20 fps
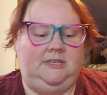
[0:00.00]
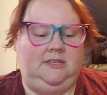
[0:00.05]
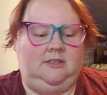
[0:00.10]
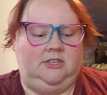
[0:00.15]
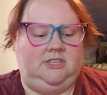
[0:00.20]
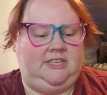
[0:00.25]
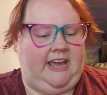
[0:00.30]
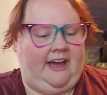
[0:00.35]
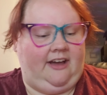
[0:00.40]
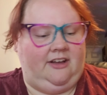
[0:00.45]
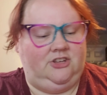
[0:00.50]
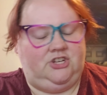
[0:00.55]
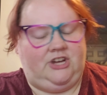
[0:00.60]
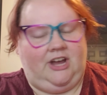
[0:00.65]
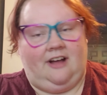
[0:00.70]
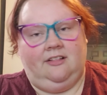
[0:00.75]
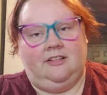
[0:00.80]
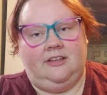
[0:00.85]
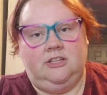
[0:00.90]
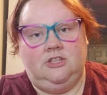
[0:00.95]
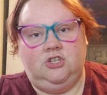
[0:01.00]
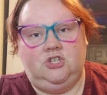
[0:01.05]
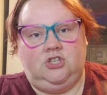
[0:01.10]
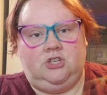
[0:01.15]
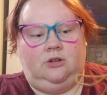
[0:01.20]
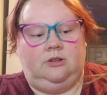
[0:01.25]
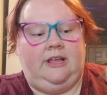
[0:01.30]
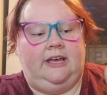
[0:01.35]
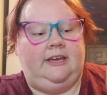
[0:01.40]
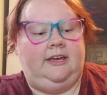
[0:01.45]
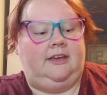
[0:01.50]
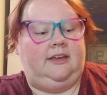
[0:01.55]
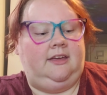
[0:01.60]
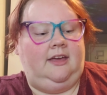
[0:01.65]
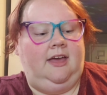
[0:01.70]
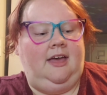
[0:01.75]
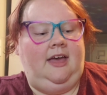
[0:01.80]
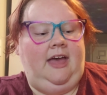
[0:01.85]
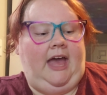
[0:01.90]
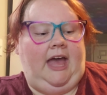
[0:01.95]
to the challenge, so like
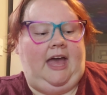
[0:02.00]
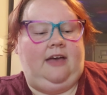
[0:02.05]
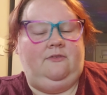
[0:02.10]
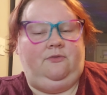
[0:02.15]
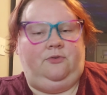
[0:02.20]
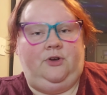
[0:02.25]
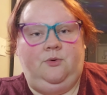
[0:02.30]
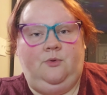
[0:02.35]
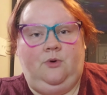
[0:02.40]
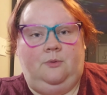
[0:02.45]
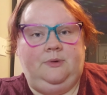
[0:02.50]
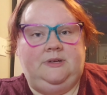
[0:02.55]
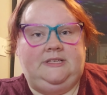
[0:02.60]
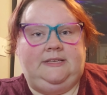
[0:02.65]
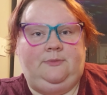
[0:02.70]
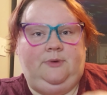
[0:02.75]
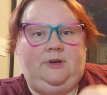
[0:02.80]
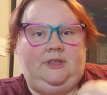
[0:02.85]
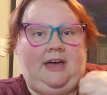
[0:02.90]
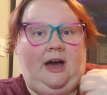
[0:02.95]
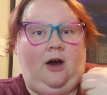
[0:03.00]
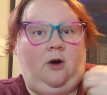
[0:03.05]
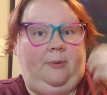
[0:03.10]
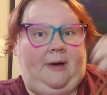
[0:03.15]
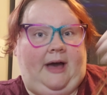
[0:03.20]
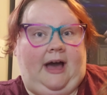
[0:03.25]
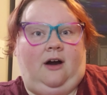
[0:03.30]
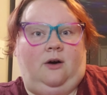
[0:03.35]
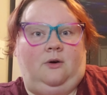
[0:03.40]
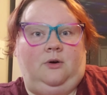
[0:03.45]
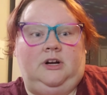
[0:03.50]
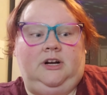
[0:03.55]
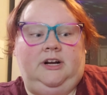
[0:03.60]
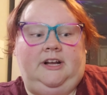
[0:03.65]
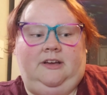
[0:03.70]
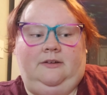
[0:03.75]
everyone was without power.